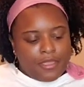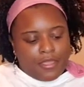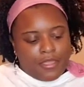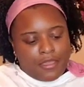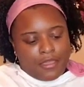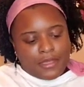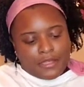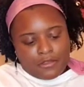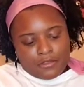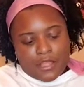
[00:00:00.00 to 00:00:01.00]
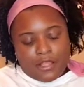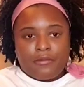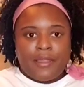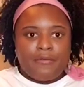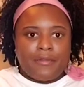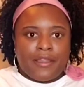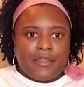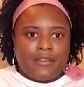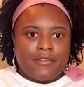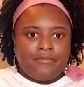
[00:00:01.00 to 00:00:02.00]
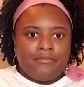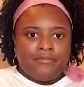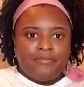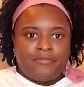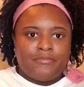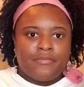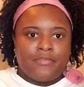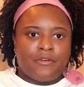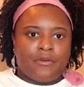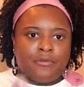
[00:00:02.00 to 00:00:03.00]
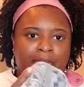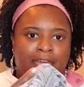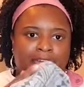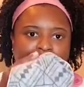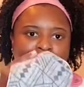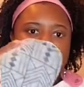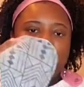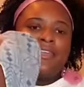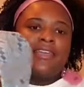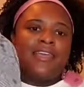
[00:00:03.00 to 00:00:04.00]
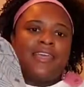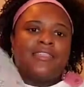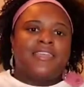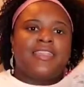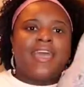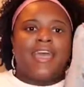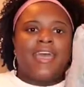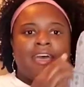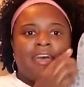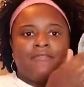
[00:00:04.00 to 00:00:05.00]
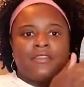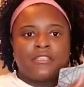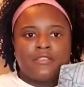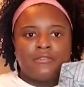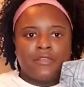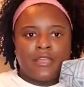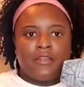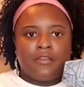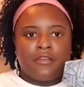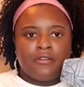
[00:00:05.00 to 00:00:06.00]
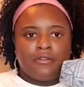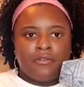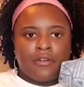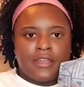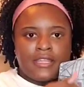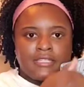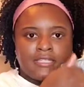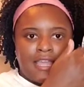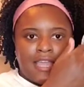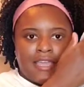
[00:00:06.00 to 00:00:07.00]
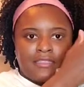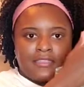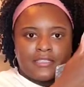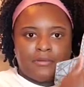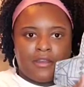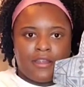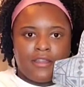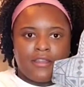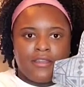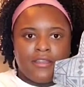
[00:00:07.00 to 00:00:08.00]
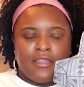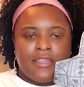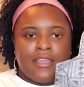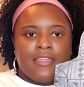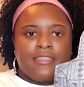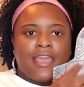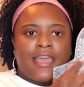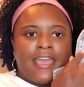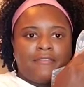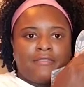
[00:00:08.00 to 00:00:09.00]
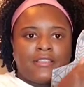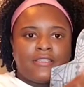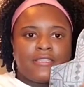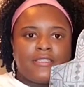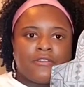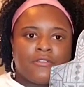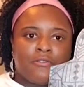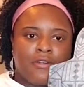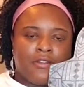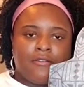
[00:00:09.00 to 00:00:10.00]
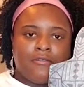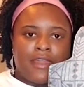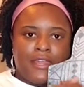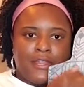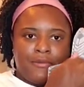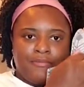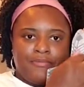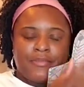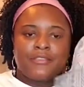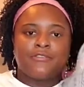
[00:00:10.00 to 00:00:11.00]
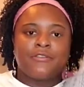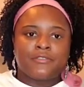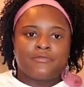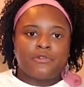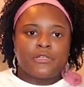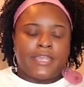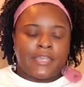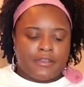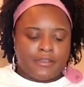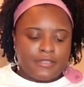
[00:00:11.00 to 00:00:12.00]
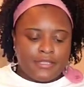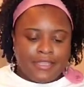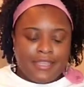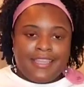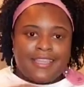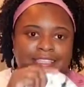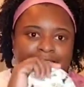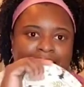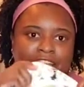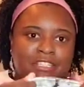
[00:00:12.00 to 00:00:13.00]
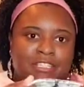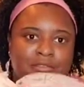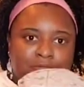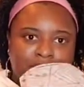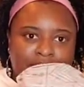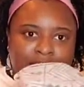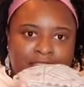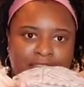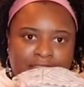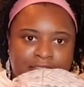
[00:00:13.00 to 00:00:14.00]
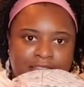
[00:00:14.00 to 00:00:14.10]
It goes all the way around the whole pad, and then I have 2-layer core inside this part, and then I have a little center core right here. So it's 4 layers. It's actually really thin,